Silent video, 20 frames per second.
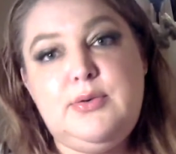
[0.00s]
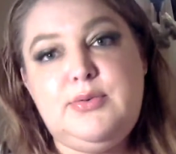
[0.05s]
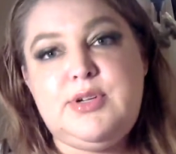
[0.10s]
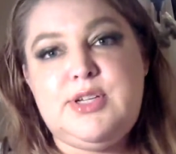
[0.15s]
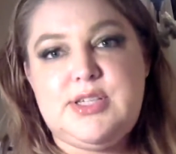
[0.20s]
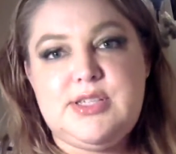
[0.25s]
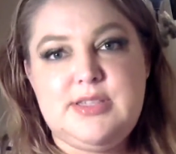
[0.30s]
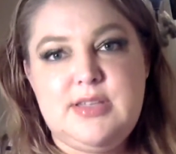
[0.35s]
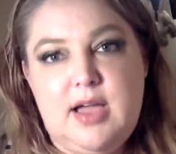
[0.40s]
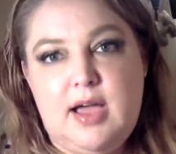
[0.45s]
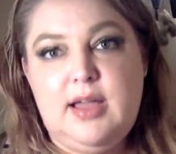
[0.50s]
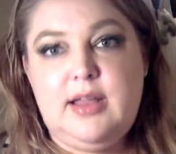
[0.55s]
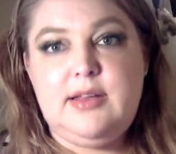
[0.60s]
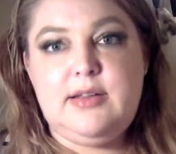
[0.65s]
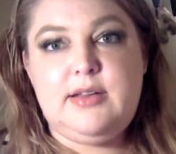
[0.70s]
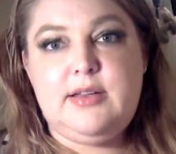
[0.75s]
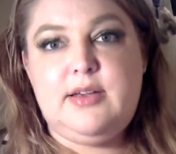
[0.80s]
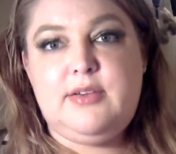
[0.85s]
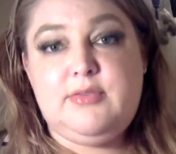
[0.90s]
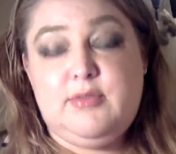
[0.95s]
which is not,
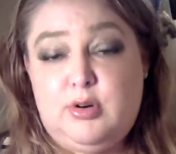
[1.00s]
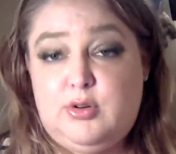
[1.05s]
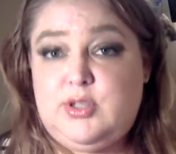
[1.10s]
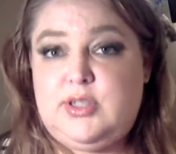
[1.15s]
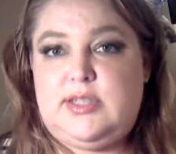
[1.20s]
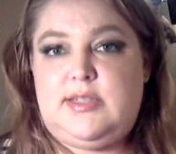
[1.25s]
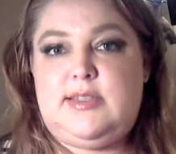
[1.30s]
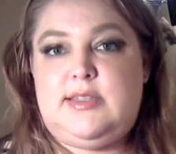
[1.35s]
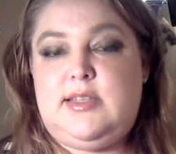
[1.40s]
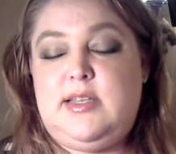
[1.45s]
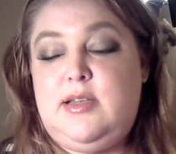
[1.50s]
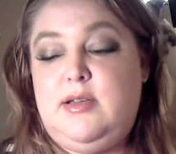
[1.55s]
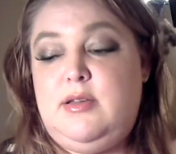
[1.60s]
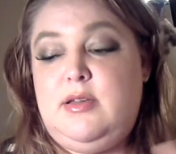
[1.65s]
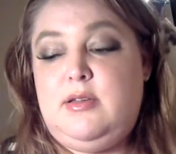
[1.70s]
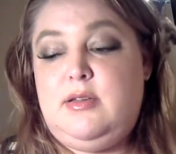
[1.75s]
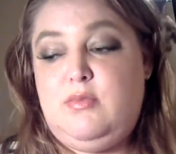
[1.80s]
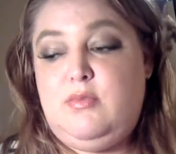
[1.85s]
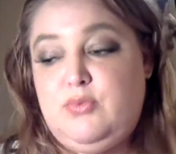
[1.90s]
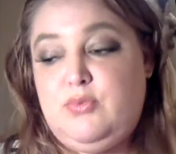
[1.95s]
of course,
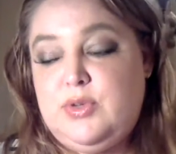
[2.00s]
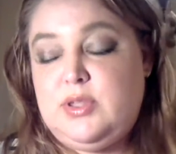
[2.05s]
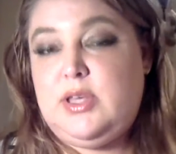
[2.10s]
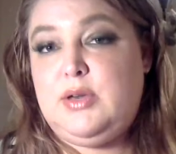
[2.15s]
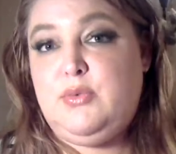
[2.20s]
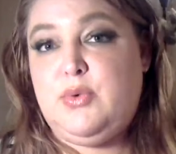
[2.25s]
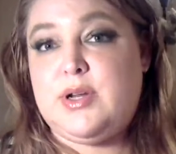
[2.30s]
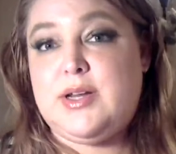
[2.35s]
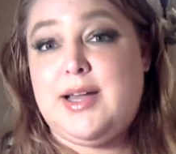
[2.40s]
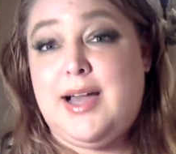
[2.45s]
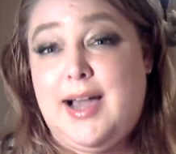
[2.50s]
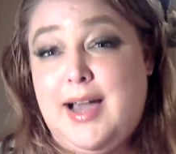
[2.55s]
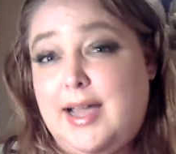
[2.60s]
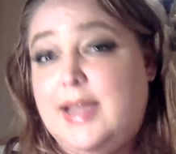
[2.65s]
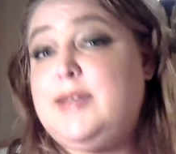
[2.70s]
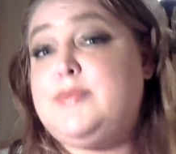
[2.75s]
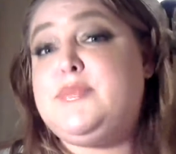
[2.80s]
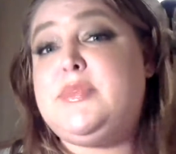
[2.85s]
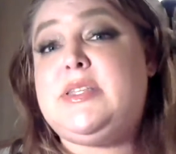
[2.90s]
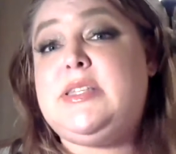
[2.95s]
really what I
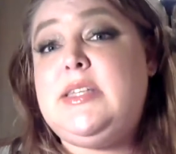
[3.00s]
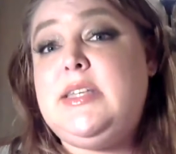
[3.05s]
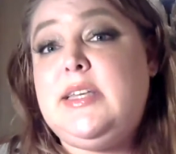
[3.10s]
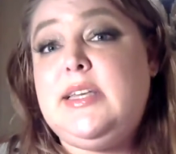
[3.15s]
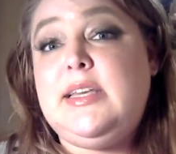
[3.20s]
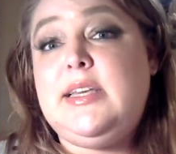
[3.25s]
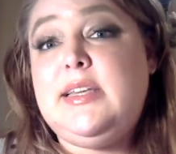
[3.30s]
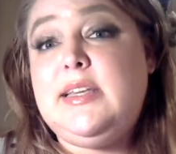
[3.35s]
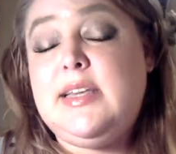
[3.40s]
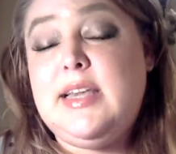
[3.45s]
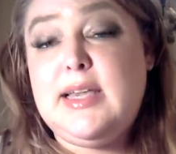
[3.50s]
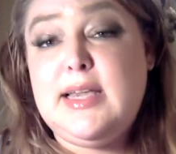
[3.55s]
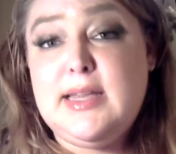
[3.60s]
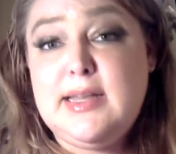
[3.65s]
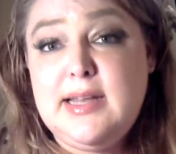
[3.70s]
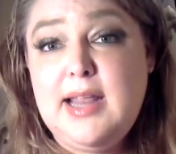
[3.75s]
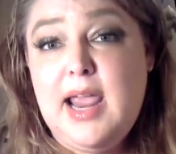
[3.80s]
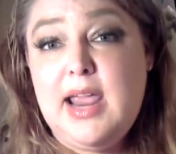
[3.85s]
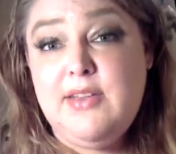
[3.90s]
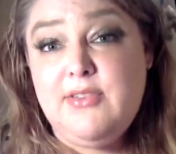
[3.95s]
am seeking
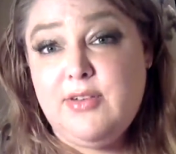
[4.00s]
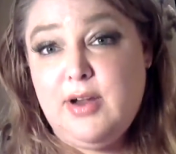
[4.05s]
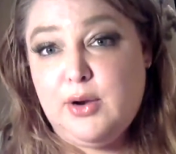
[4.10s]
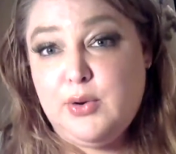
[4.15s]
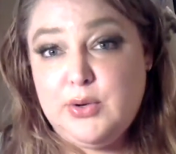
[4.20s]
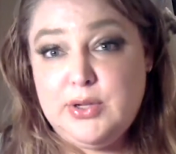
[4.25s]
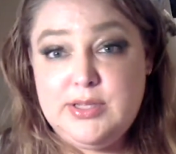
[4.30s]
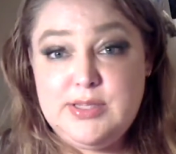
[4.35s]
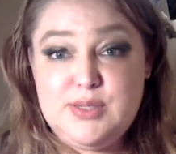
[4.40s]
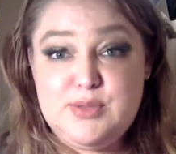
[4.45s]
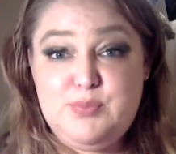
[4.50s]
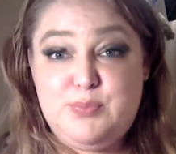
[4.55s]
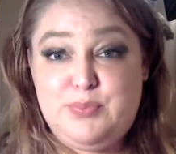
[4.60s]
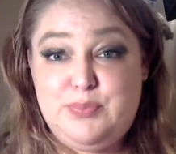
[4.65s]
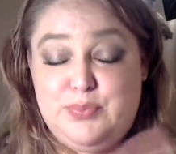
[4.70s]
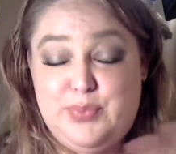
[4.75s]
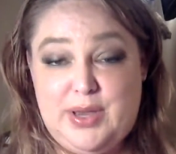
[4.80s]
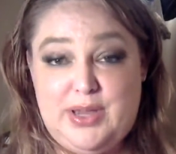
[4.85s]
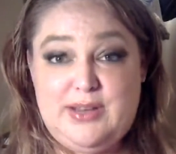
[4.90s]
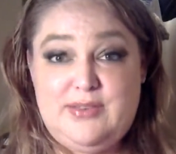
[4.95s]
in a fragrance,
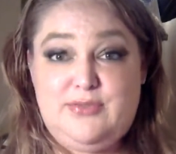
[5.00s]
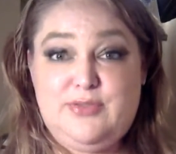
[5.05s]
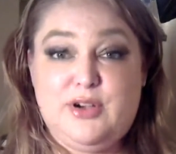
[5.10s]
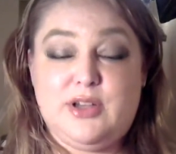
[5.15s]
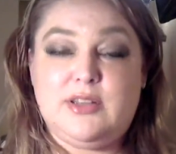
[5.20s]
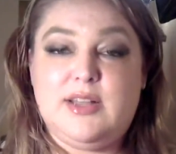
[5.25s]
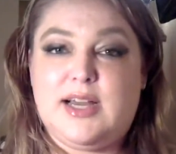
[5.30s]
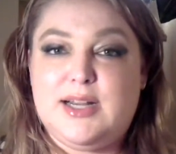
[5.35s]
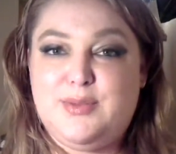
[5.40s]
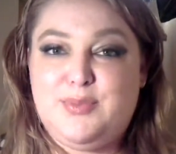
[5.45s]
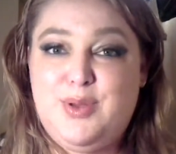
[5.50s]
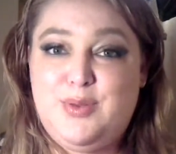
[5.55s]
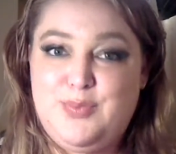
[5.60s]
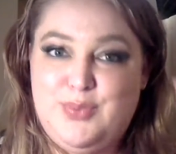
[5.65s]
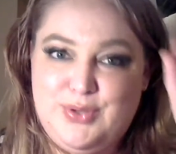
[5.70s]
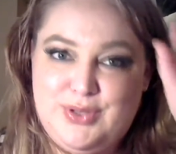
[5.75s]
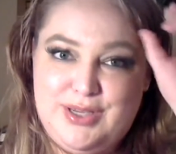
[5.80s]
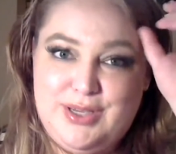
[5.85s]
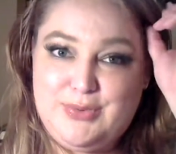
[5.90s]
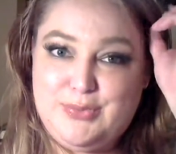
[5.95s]
but for a lot of
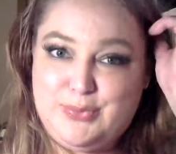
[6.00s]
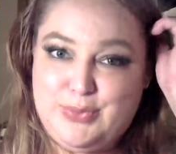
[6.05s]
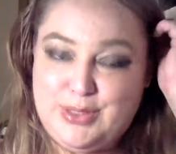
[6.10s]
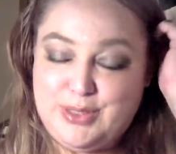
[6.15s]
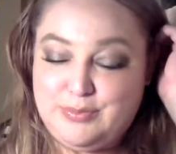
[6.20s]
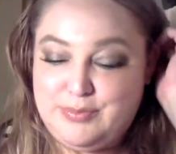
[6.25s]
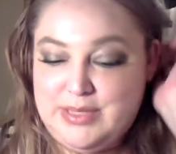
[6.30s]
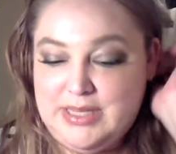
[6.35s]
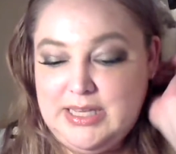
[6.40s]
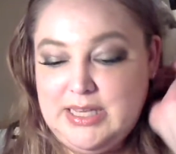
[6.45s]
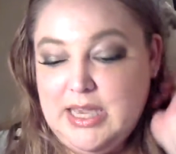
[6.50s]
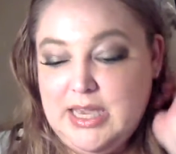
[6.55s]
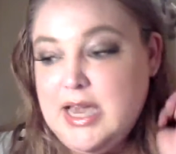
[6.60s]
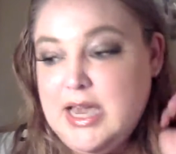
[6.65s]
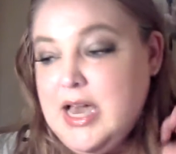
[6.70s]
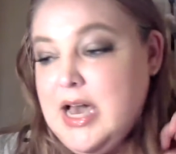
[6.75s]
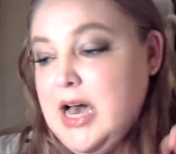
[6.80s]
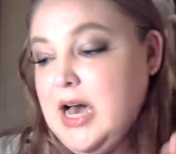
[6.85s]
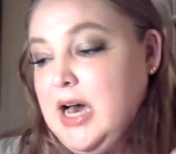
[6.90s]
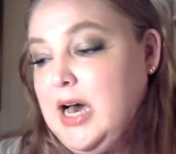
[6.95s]
people, it will be.
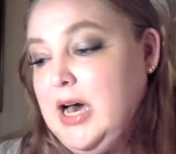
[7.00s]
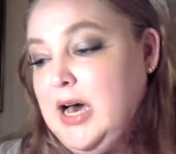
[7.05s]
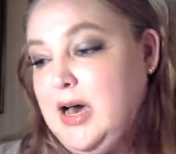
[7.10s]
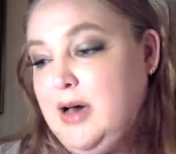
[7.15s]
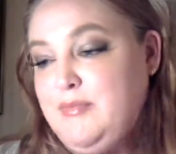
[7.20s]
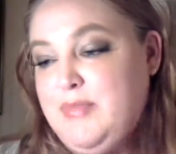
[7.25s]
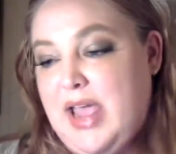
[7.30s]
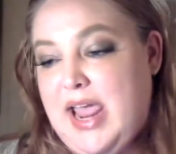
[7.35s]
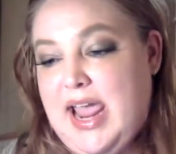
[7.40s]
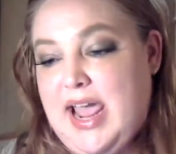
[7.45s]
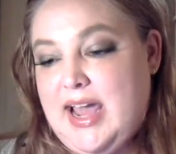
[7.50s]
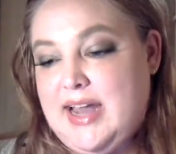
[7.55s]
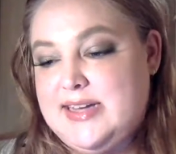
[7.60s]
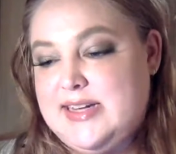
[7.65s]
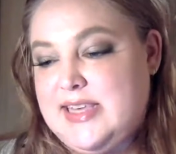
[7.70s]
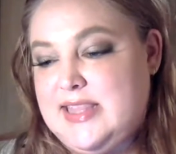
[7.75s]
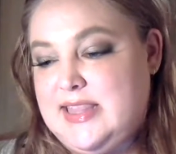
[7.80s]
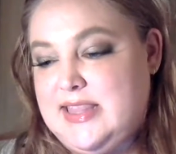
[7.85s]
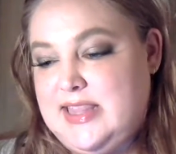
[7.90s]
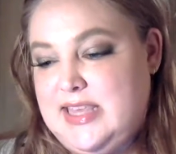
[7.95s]
Um, and
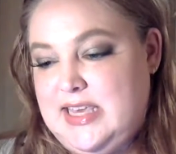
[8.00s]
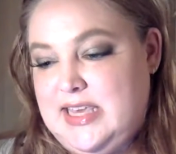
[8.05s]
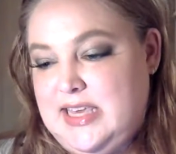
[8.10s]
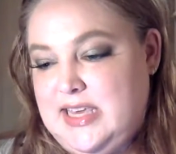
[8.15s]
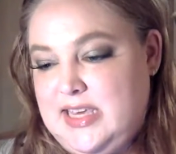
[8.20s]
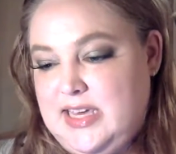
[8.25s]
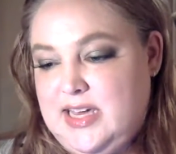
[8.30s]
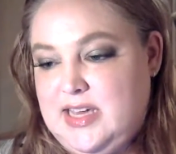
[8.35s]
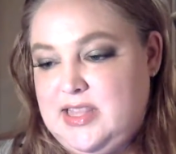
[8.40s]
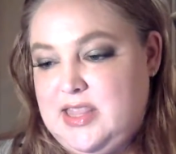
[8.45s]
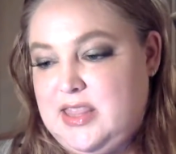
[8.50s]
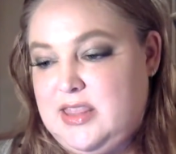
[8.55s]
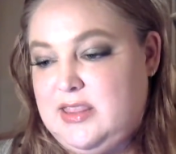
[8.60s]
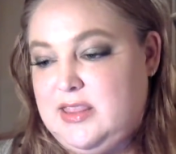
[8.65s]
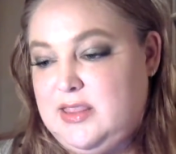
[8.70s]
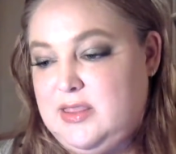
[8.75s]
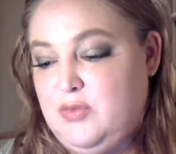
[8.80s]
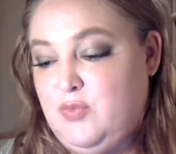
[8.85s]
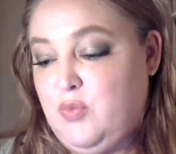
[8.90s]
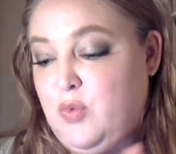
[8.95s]
the
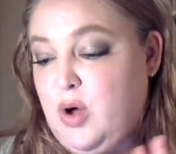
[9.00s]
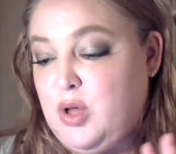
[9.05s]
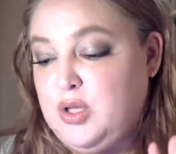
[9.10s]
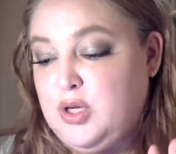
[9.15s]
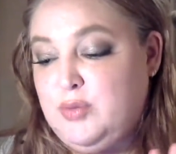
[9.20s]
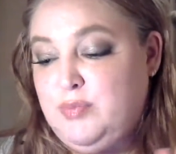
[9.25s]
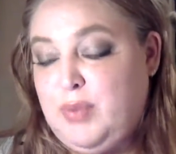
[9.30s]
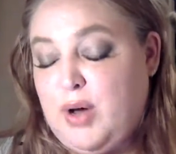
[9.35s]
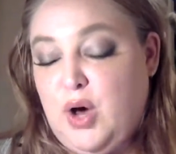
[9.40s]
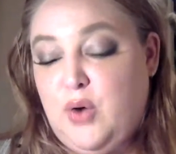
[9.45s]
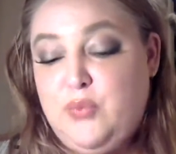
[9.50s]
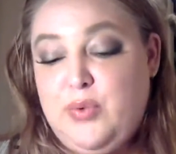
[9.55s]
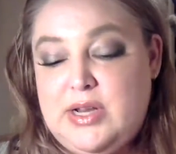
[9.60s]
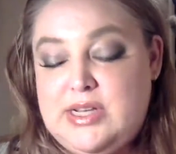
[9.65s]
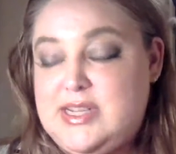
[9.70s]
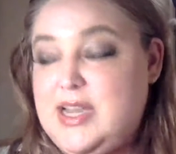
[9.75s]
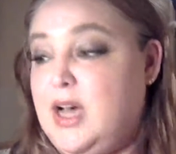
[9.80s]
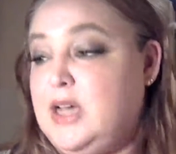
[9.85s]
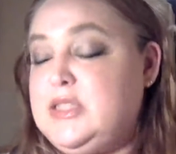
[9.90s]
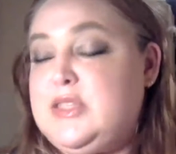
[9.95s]
rollerball
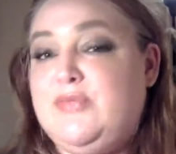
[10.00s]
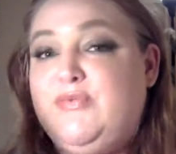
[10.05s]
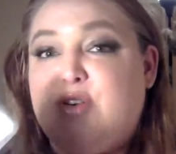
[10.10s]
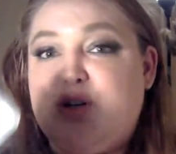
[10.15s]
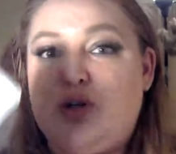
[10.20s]
retails for